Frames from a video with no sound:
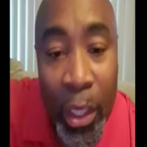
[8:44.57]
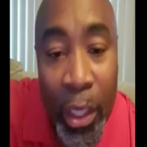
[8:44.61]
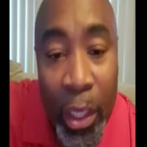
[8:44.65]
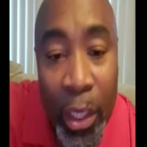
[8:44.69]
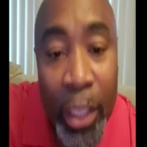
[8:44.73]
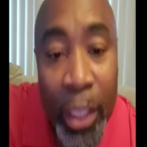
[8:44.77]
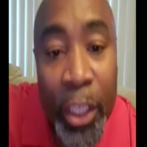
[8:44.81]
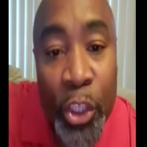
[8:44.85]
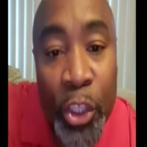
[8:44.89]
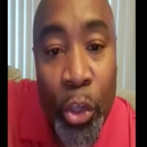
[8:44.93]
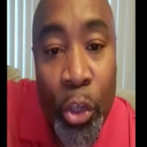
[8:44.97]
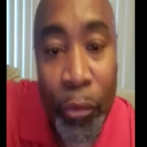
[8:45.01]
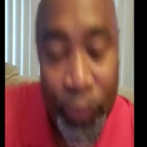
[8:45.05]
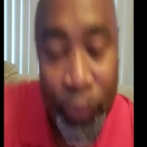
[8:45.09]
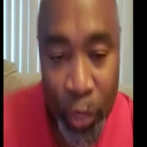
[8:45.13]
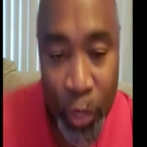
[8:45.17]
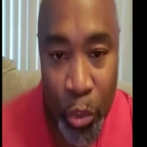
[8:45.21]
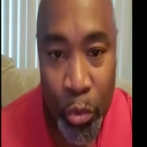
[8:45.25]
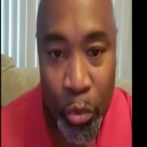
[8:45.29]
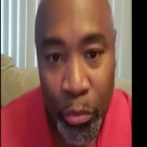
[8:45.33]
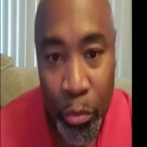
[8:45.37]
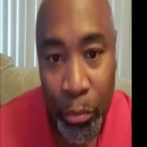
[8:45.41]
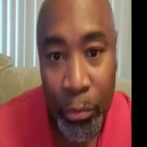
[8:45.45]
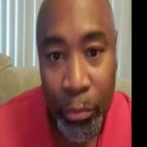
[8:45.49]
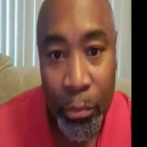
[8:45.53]
that you're feeling
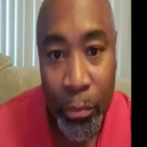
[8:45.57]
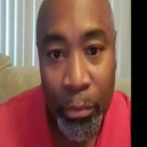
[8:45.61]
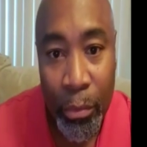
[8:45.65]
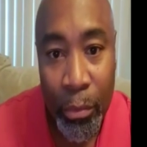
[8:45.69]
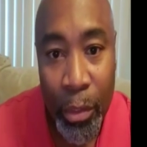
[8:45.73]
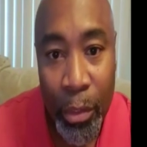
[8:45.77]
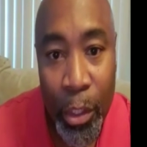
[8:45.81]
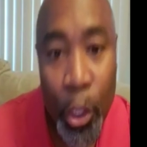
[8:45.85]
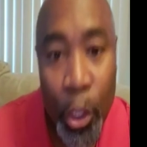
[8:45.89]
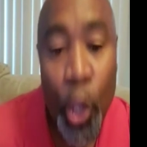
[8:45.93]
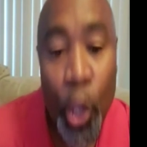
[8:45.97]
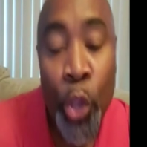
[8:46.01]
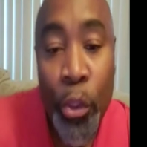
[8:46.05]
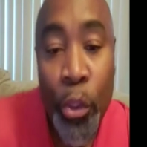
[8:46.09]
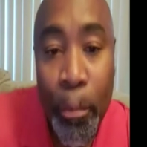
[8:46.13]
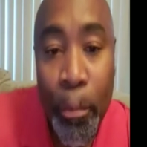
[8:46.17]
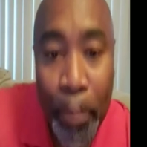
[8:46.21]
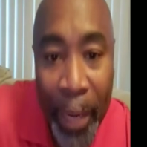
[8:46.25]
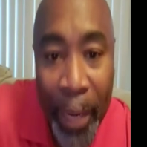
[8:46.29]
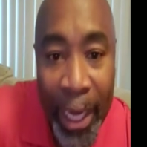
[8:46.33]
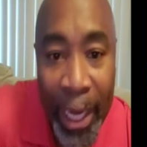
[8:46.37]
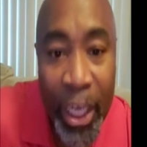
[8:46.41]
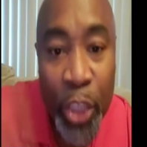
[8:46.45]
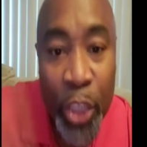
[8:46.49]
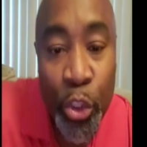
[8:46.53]
is your fuel
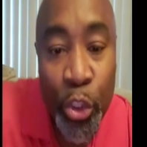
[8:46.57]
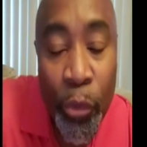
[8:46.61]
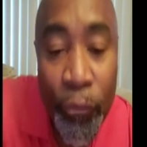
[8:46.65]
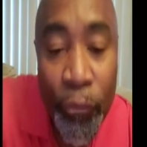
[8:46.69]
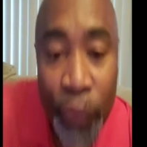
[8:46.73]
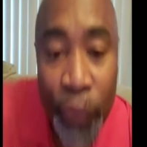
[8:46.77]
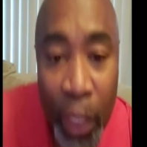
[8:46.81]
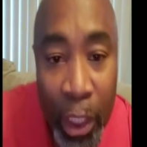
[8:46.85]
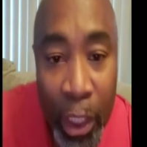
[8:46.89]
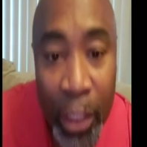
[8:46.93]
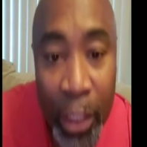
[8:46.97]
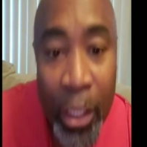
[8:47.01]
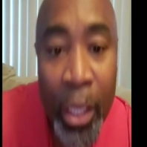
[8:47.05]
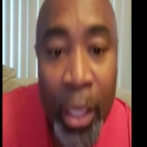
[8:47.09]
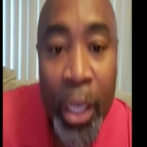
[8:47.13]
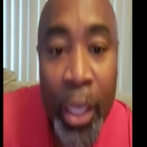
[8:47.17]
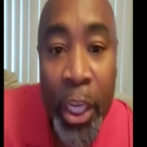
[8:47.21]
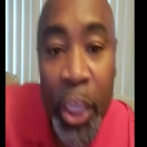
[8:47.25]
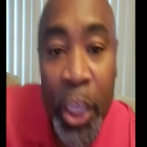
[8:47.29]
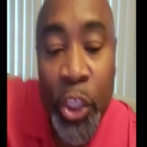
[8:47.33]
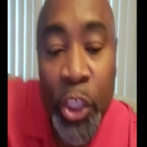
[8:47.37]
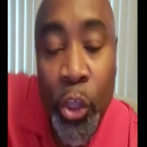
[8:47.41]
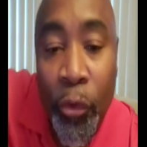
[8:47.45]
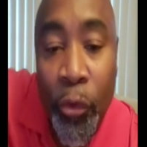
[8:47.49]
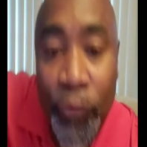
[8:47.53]
that's
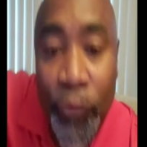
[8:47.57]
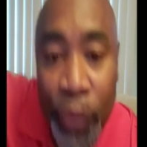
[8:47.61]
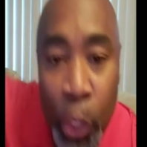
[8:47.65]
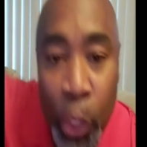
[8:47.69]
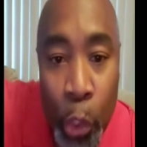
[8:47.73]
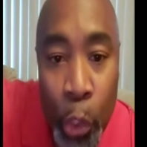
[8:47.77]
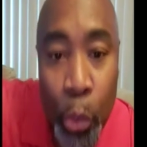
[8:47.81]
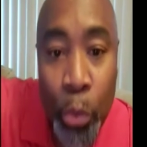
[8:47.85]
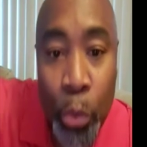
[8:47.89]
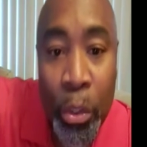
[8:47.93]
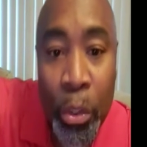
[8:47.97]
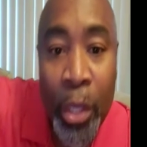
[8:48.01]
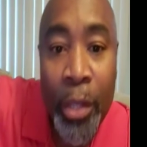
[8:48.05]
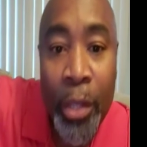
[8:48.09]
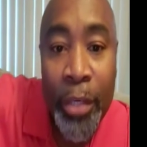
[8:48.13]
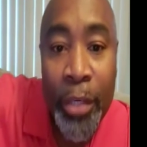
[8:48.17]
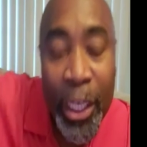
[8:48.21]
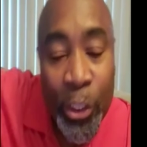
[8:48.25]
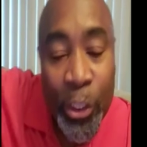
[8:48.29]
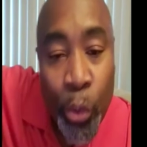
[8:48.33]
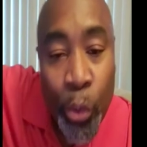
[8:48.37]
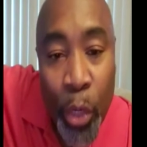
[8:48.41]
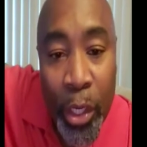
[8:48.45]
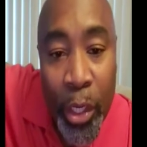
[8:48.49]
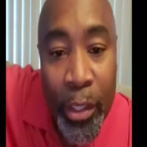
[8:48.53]
detonate your
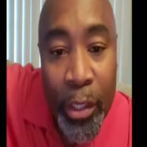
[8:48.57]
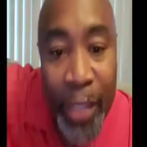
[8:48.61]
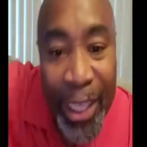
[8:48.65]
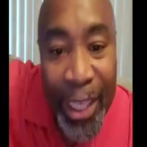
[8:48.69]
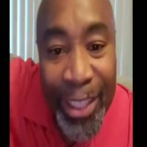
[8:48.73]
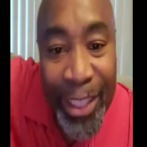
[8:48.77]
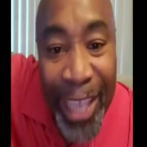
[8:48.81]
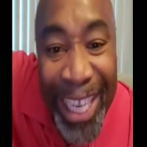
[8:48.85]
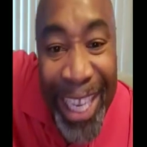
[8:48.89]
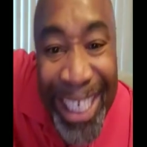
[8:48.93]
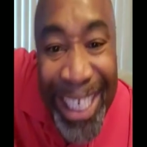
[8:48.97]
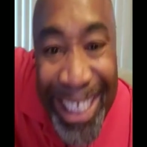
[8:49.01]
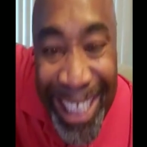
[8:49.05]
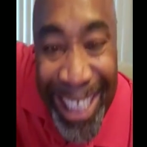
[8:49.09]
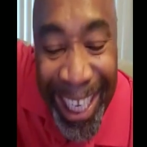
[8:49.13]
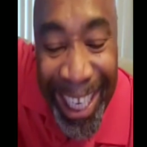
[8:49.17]
purpose. It's detonate your